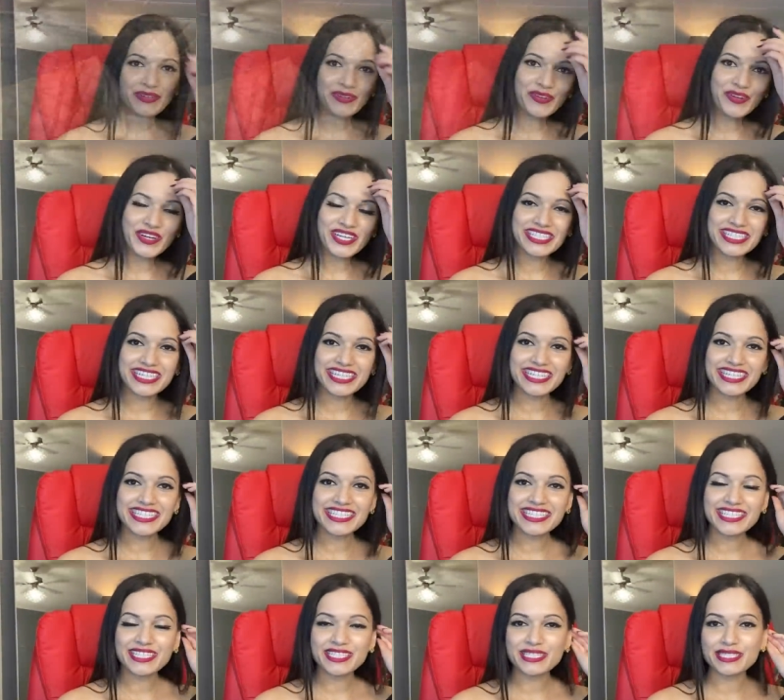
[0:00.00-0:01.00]

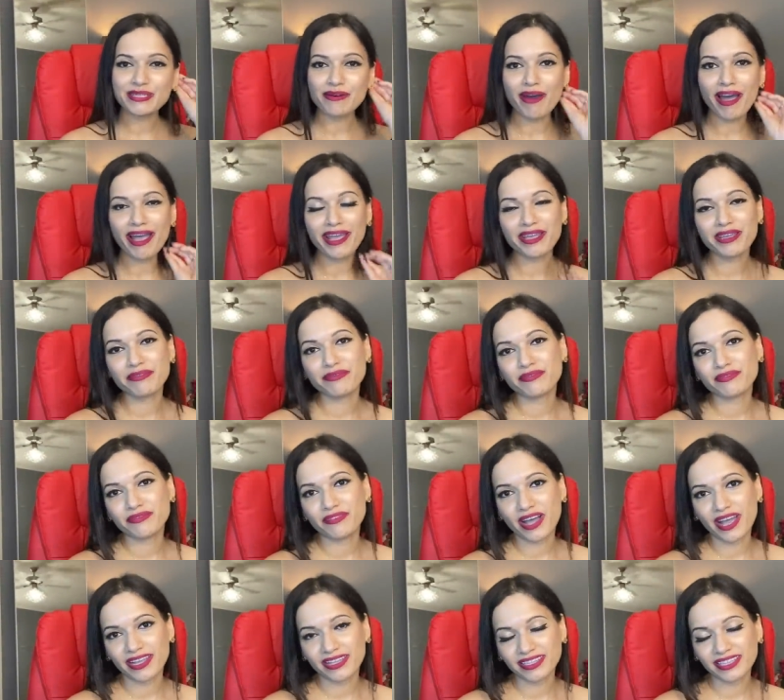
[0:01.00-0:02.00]
gorgeous. So I am
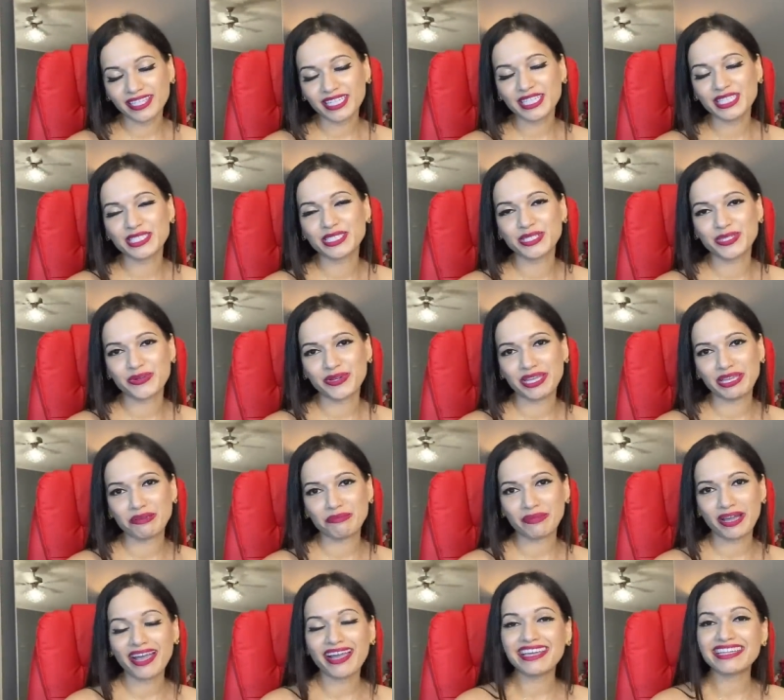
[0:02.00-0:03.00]
finally doing
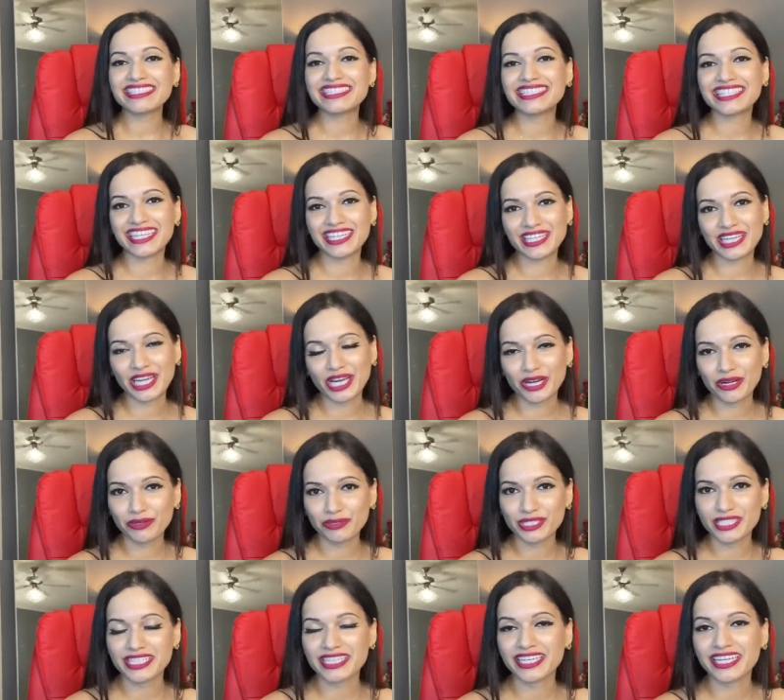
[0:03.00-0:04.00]
my skincare
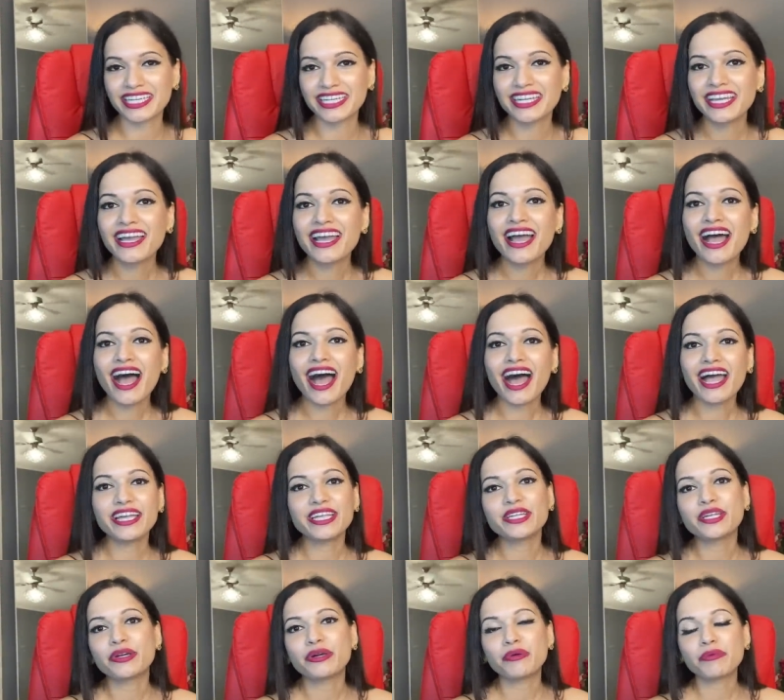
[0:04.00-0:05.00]
routine. I
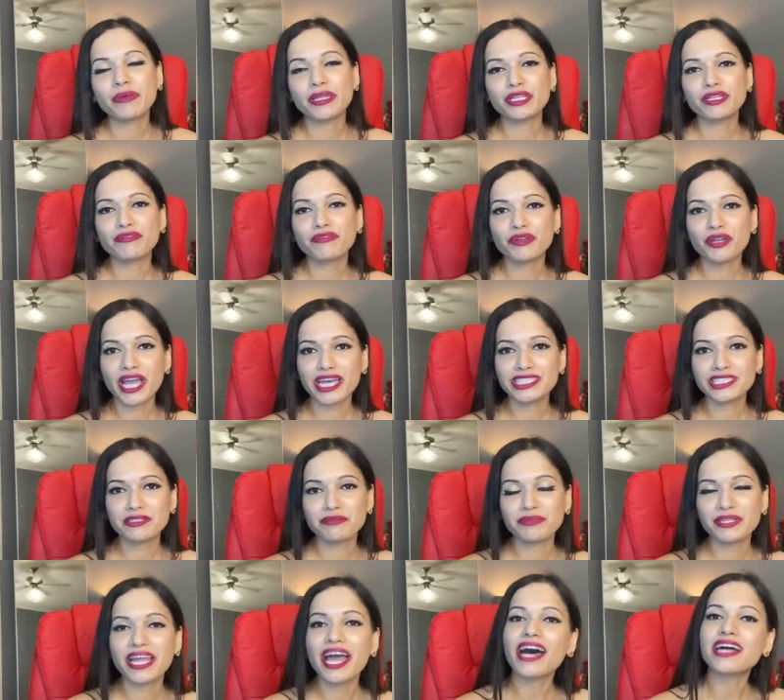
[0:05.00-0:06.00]
know many of you guys have
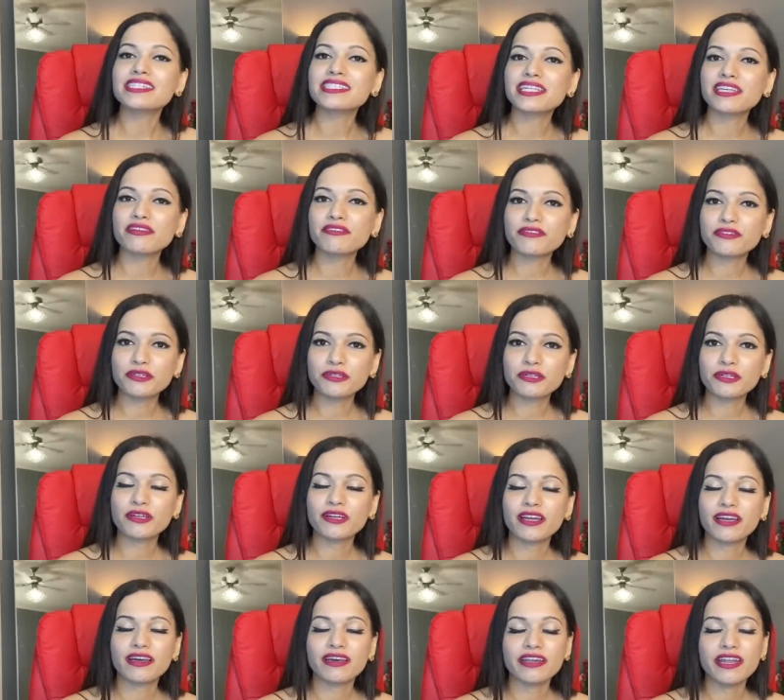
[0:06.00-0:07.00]
been asking
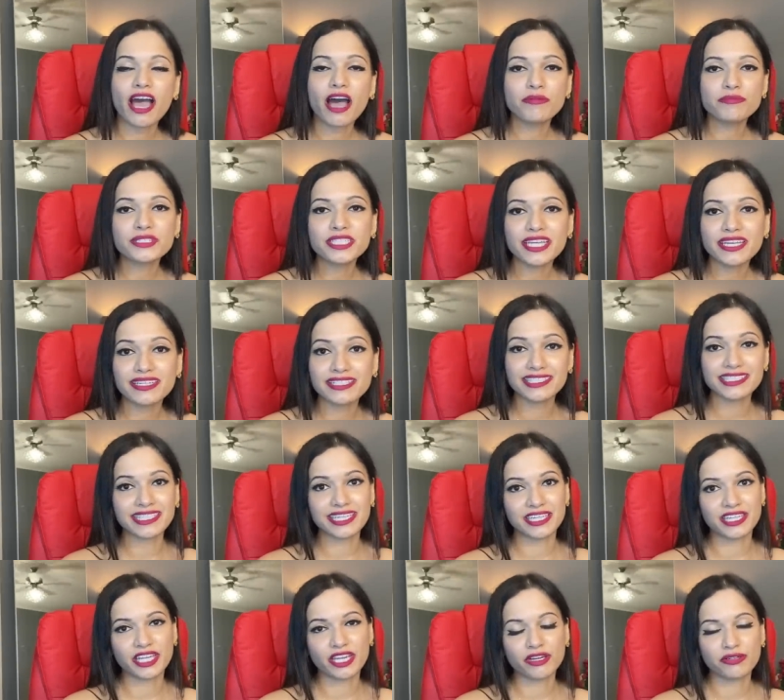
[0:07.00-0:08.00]
for an updated
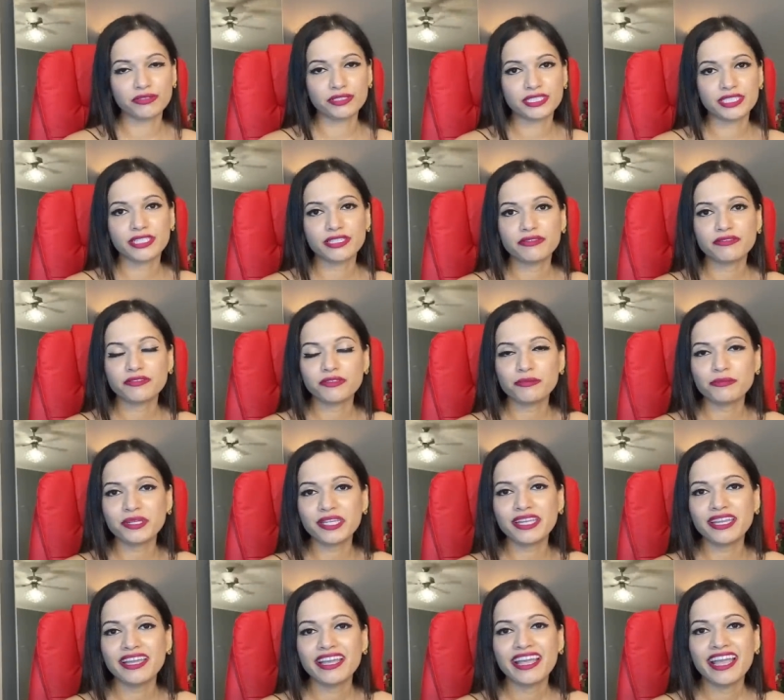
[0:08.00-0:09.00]
skincare routine from me.